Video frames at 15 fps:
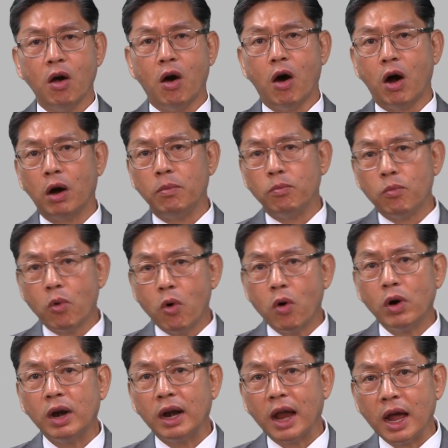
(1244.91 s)
are
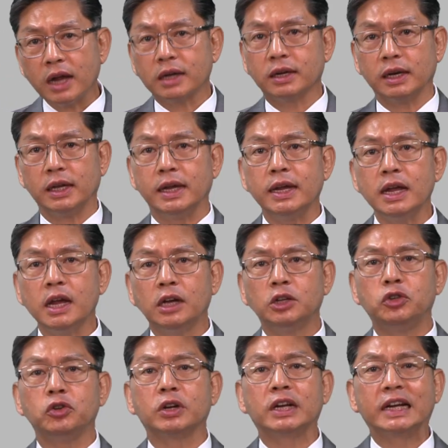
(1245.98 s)
more likely
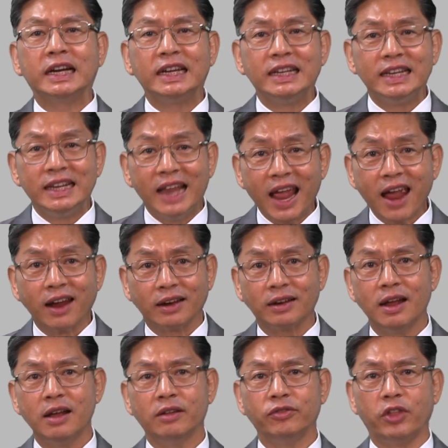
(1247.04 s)
to connect
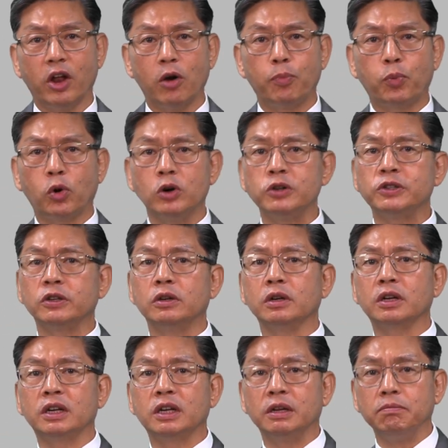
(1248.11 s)
their
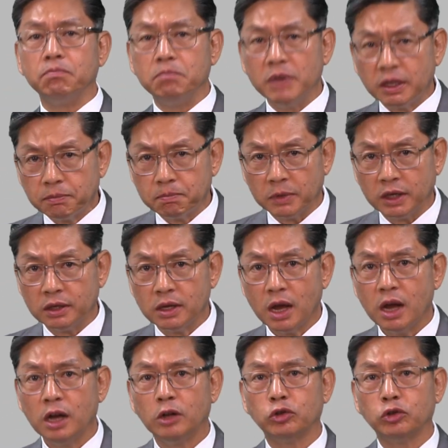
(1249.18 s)
personal commitment